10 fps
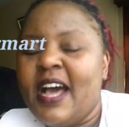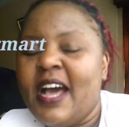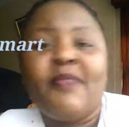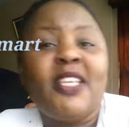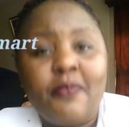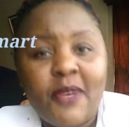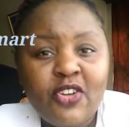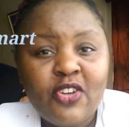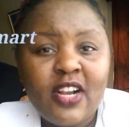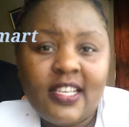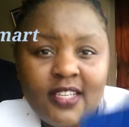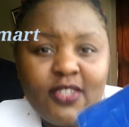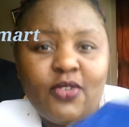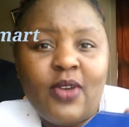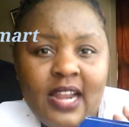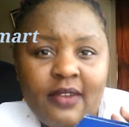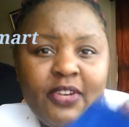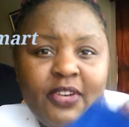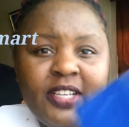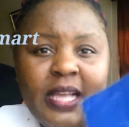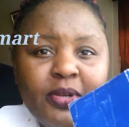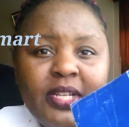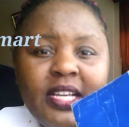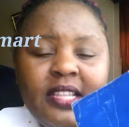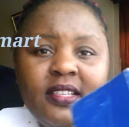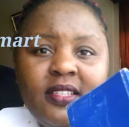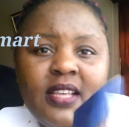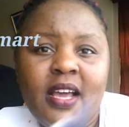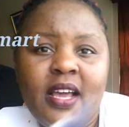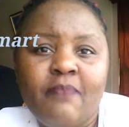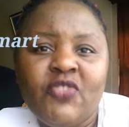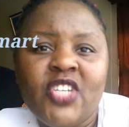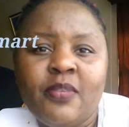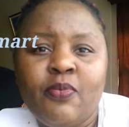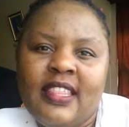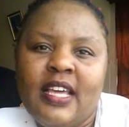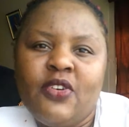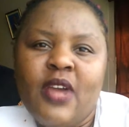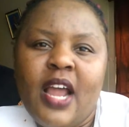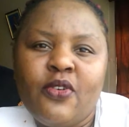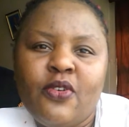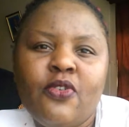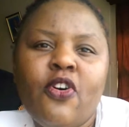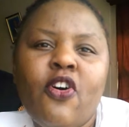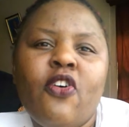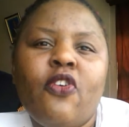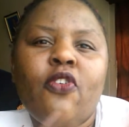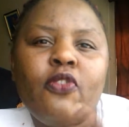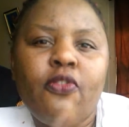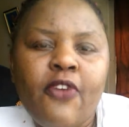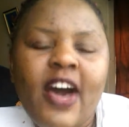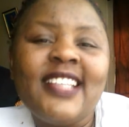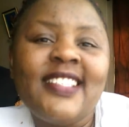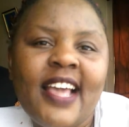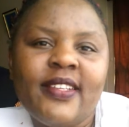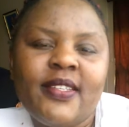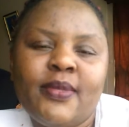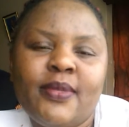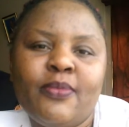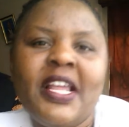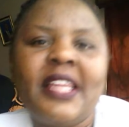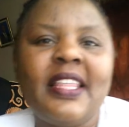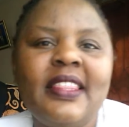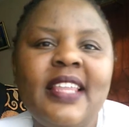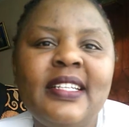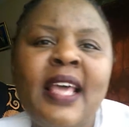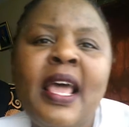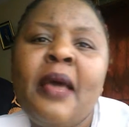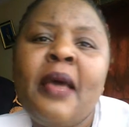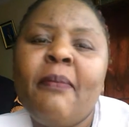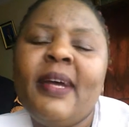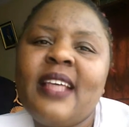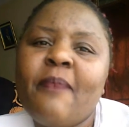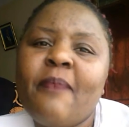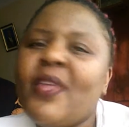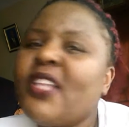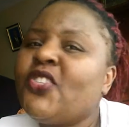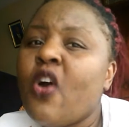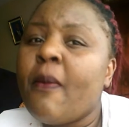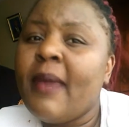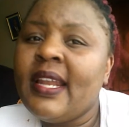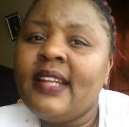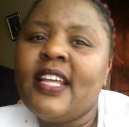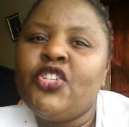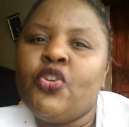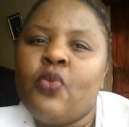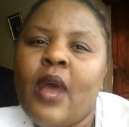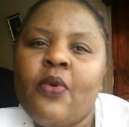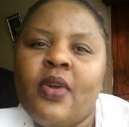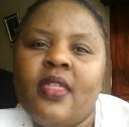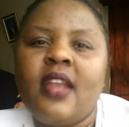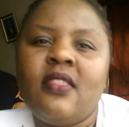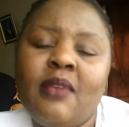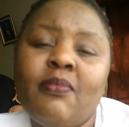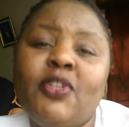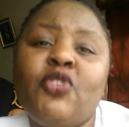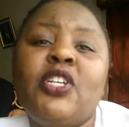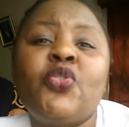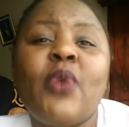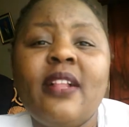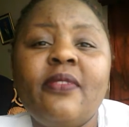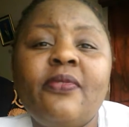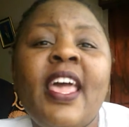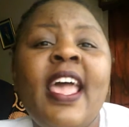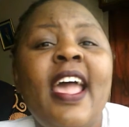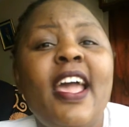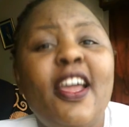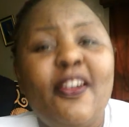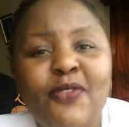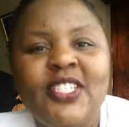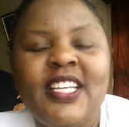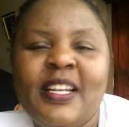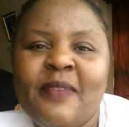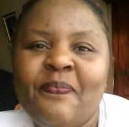In special cases you can. For example, in this church book, you can go for a size smaller than that, but it's recommended that you work with anything between 12 and 14.